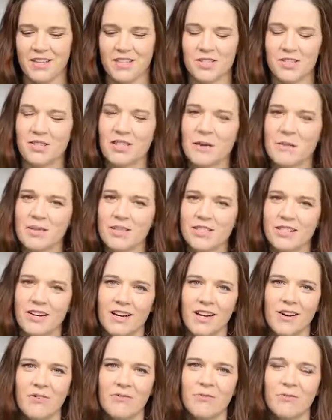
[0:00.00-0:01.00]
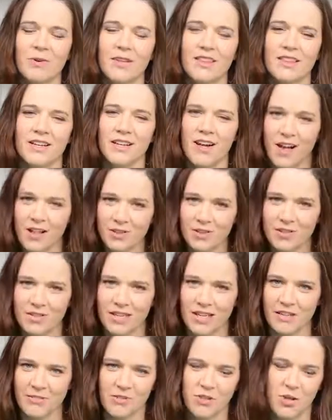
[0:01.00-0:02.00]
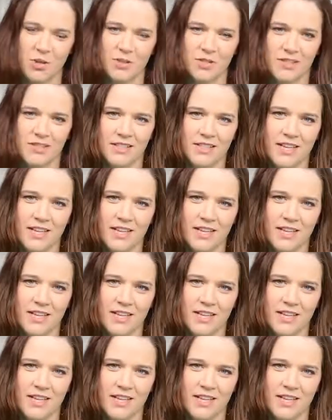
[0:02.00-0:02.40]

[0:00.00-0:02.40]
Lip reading: So let me start out with the colors that I've chosen